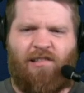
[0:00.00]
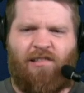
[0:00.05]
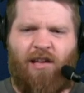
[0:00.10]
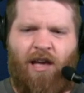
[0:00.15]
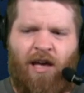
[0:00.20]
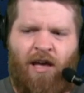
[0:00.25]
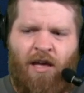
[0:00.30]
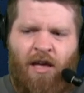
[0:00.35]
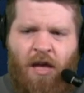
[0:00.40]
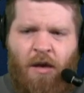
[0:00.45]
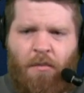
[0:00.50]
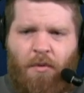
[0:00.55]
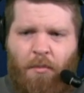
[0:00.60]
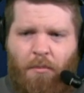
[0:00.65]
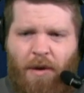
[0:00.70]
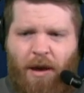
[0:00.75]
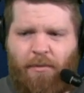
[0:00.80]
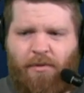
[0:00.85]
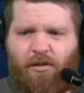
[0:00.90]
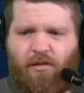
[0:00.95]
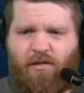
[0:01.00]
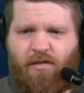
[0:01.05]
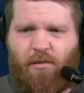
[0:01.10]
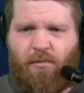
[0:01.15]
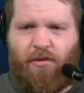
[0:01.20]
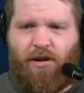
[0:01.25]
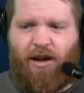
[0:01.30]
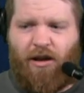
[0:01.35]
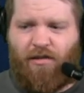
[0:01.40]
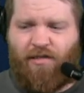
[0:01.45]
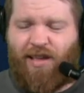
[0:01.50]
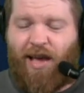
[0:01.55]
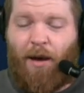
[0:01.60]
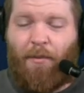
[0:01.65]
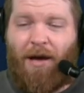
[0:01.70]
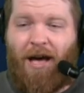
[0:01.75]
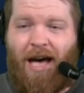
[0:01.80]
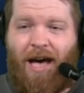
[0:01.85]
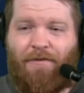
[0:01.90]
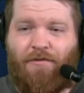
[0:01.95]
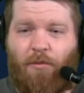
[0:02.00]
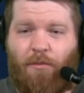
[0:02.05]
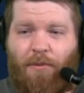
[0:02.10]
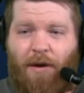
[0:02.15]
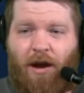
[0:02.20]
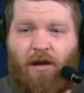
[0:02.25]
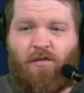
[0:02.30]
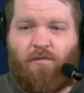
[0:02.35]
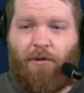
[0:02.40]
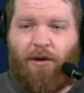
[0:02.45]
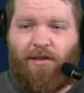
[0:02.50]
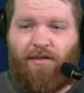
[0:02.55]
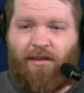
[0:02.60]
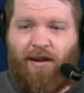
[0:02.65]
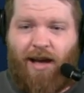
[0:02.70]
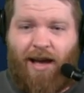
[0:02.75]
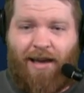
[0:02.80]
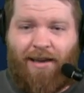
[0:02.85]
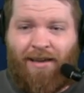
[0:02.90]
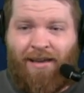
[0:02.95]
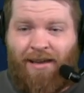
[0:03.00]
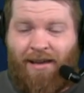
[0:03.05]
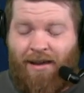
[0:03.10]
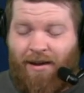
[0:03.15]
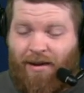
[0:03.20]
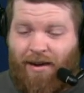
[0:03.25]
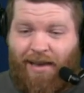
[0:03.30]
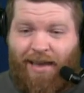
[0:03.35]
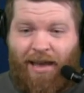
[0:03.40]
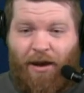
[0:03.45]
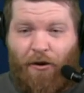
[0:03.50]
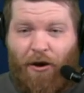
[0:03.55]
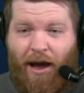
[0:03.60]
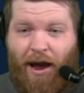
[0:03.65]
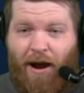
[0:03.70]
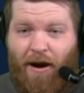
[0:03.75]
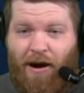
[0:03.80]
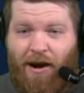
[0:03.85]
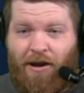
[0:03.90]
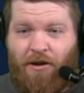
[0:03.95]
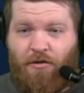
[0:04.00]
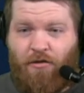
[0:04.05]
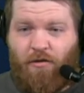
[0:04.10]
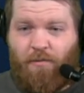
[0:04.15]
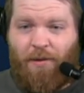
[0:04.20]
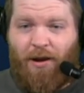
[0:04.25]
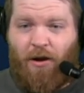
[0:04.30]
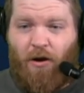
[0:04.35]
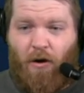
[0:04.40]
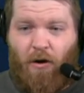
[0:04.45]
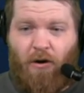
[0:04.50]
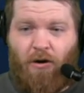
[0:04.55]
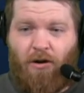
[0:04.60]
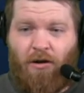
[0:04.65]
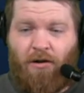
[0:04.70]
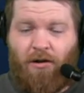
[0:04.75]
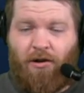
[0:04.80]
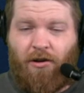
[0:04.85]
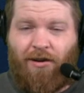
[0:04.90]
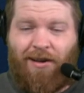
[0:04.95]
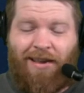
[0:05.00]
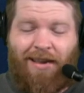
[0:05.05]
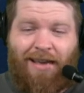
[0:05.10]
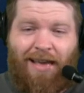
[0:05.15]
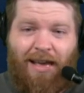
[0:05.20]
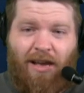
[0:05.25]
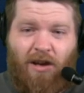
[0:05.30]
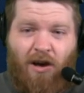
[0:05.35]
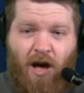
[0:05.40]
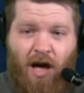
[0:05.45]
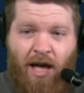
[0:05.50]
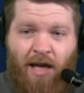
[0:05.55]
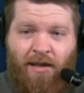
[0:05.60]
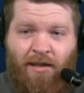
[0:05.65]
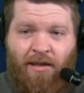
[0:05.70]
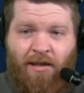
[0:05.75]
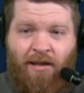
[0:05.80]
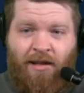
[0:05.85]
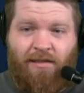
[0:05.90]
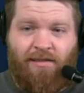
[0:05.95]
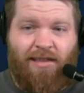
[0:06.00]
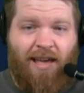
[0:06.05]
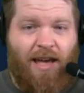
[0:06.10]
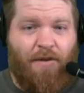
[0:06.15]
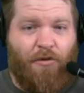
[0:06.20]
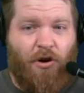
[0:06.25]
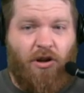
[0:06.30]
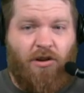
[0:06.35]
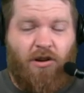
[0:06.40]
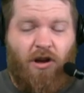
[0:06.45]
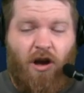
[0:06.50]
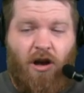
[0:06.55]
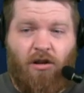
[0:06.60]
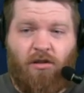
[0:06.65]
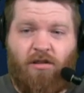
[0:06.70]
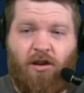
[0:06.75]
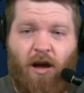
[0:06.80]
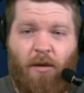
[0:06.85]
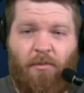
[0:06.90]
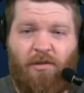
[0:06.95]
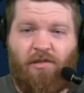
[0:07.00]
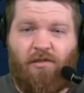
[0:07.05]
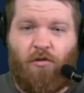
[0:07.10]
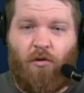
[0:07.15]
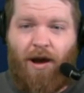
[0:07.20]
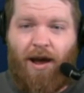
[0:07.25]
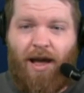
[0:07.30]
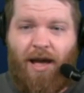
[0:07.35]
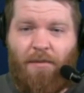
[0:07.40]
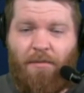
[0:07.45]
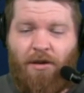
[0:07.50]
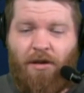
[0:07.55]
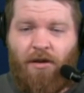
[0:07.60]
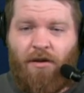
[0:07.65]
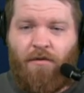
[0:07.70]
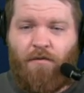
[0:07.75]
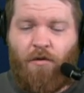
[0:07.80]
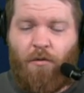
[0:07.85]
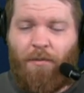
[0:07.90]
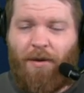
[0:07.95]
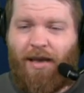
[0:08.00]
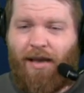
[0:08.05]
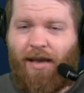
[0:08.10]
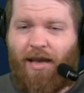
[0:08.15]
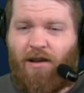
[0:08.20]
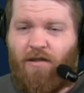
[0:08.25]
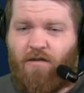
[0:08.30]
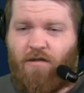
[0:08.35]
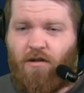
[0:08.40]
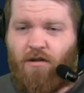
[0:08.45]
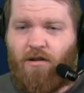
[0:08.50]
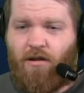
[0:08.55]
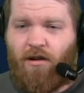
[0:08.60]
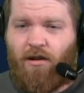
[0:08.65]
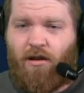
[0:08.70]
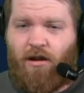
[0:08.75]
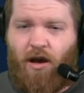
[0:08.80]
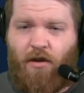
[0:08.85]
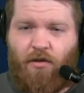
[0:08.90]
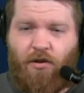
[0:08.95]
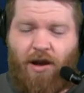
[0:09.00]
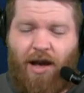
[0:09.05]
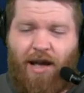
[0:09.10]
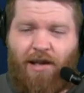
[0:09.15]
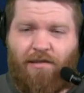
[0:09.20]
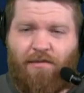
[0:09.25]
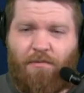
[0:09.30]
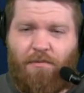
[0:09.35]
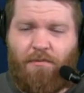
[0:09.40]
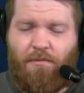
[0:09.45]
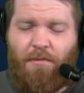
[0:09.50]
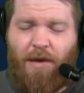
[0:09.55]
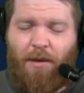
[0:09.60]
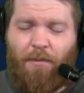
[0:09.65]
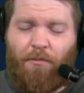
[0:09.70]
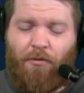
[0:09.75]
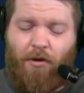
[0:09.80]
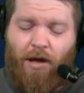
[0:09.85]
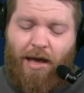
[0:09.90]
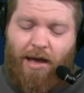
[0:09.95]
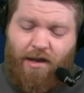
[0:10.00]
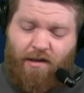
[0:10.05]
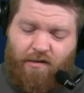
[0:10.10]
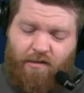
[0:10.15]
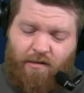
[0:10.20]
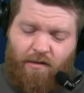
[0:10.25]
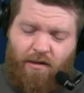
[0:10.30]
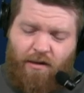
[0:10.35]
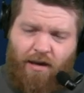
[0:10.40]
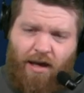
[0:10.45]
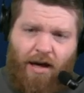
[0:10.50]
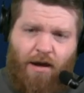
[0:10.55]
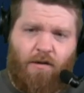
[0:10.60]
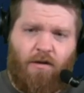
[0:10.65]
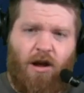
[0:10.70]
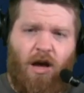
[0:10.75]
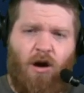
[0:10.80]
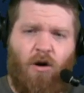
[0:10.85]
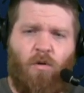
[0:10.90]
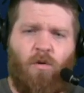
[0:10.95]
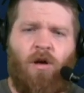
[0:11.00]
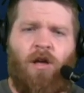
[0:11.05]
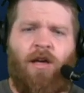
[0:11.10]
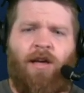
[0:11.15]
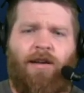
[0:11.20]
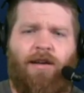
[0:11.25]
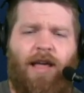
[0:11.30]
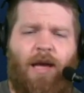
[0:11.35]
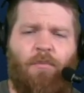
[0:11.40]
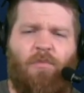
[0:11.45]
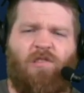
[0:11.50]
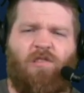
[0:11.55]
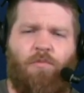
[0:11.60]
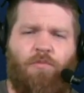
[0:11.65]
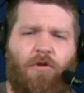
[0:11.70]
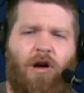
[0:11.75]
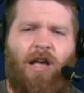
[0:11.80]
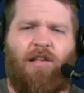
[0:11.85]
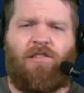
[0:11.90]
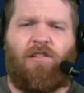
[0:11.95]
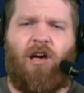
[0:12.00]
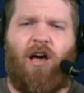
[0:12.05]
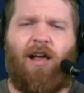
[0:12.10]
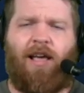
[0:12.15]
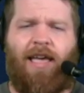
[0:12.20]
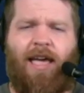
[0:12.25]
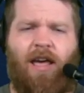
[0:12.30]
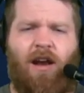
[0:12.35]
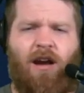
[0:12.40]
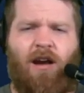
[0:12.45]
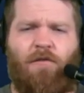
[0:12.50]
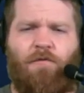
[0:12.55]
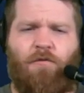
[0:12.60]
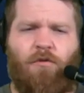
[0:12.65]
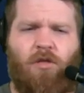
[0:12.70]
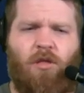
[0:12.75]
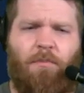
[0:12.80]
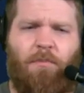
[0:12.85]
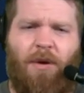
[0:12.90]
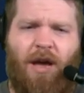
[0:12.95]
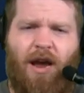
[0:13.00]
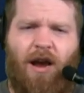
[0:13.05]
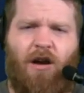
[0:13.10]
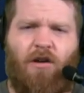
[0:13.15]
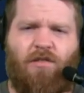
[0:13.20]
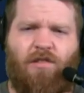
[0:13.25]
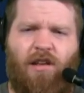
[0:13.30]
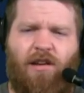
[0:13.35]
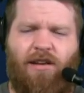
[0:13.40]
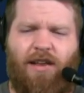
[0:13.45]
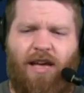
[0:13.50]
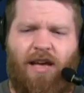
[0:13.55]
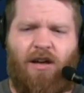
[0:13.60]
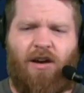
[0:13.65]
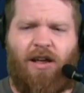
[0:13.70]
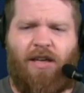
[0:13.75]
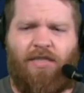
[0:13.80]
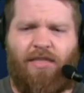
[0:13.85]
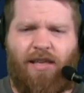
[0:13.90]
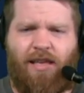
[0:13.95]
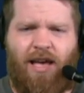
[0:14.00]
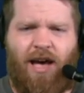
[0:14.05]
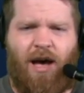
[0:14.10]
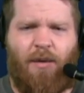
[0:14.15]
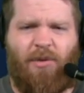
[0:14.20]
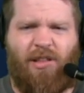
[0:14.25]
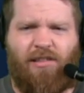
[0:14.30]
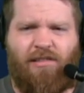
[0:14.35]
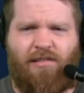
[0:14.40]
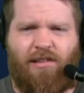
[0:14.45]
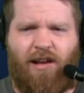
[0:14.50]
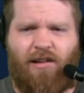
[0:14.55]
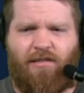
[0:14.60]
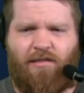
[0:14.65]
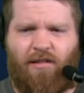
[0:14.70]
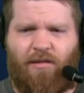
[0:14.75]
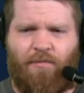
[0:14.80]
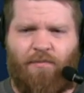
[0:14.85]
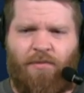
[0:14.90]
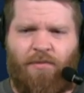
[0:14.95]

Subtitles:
but maybe there's someone else. How about after Pettis played tonight, N'Keal Harry, who's been hurt, could he get cut? Tavon Young, Thomas Graham for being injured? Other guys make plays? I don't know. Name a surprise cut candidate for the Bears down in the comments section.